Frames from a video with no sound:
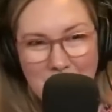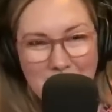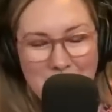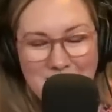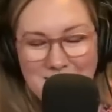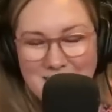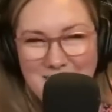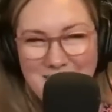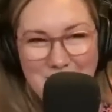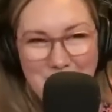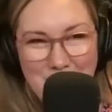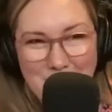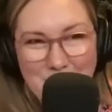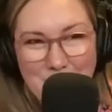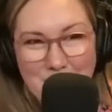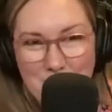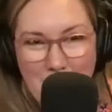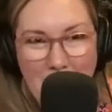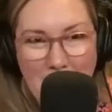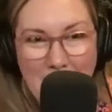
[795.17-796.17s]
you know,
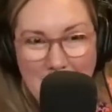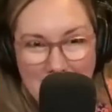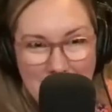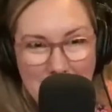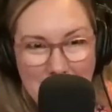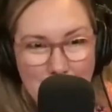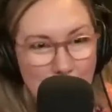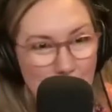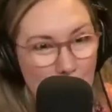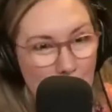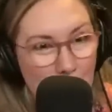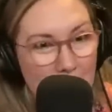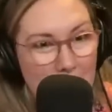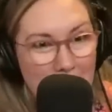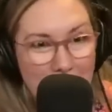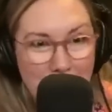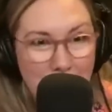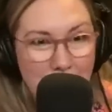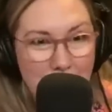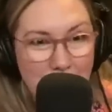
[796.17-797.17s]
mad at him for what
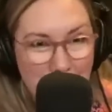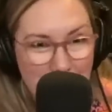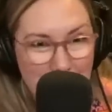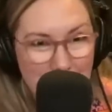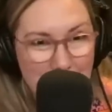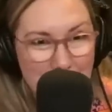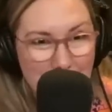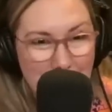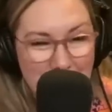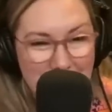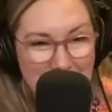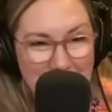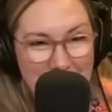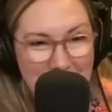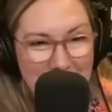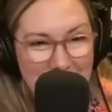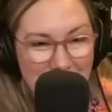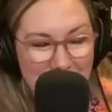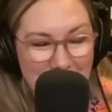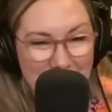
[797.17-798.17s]
he filmed, what he
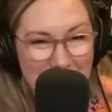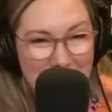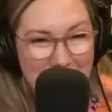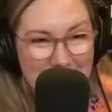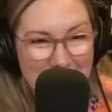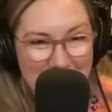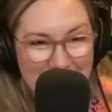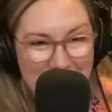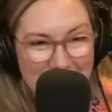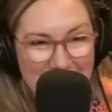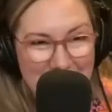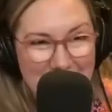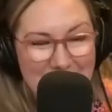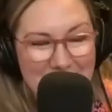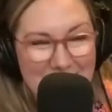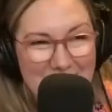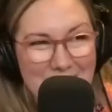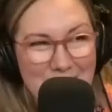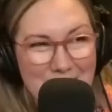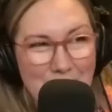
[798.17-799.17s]
did
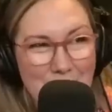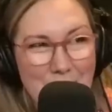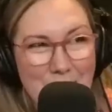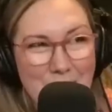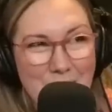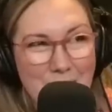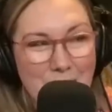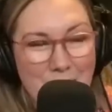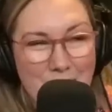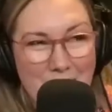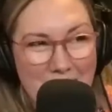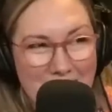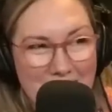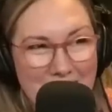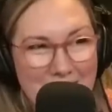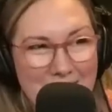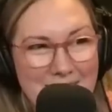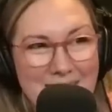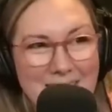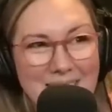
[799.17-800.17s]
and what he
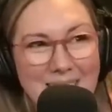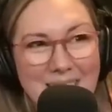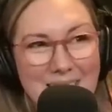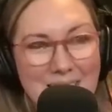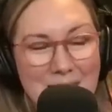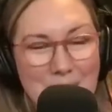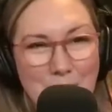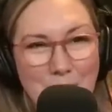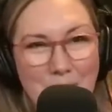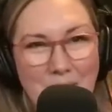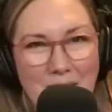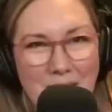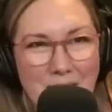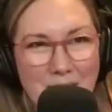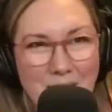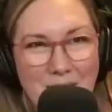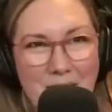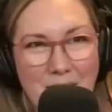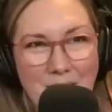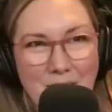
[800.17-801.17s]
created. And then him kind
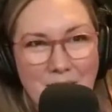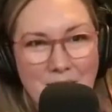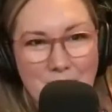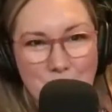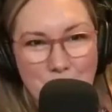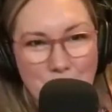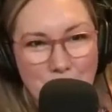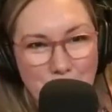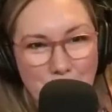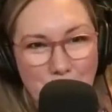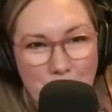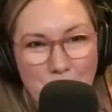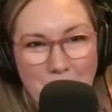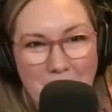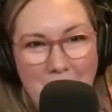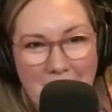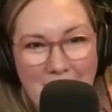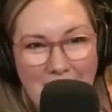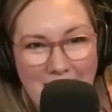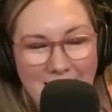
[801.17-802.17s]
of having his retort
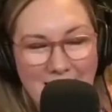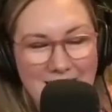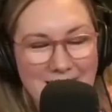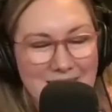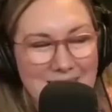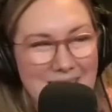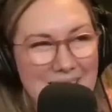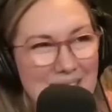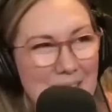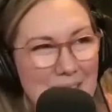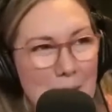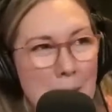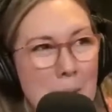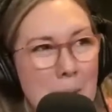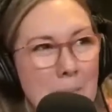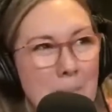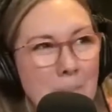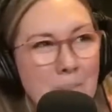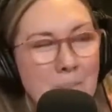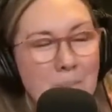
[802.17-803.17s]
back, and like
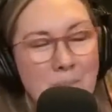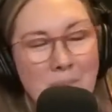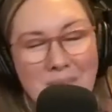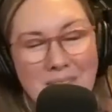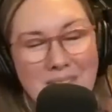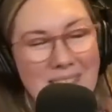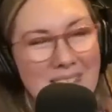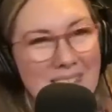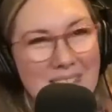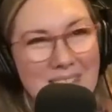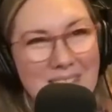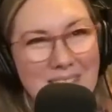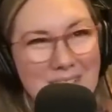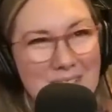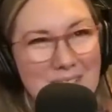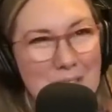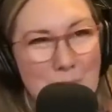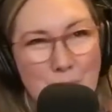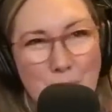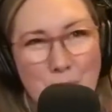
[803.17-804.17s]

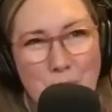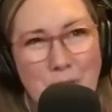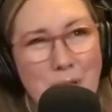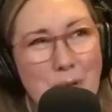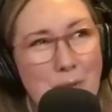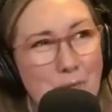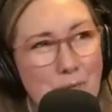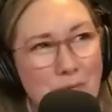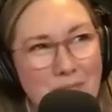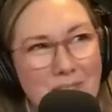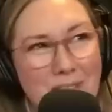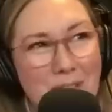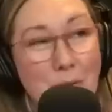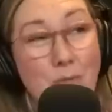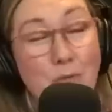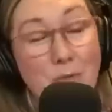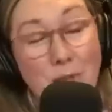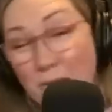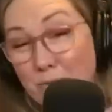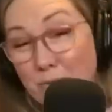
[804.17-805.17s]
some really like
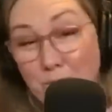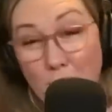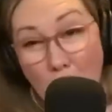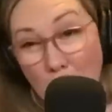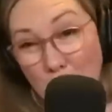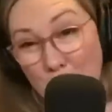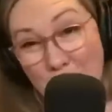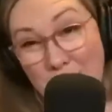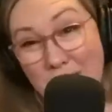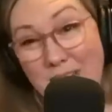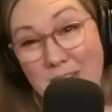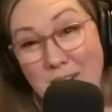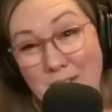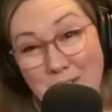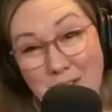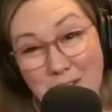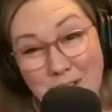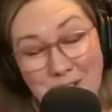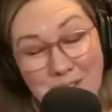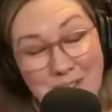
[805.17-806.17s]
real raunchy
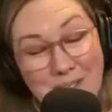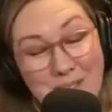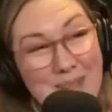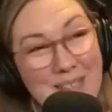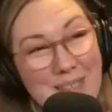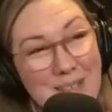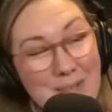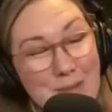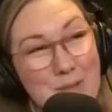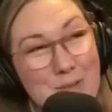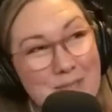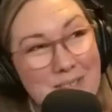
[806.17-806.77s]
stuff too, but it was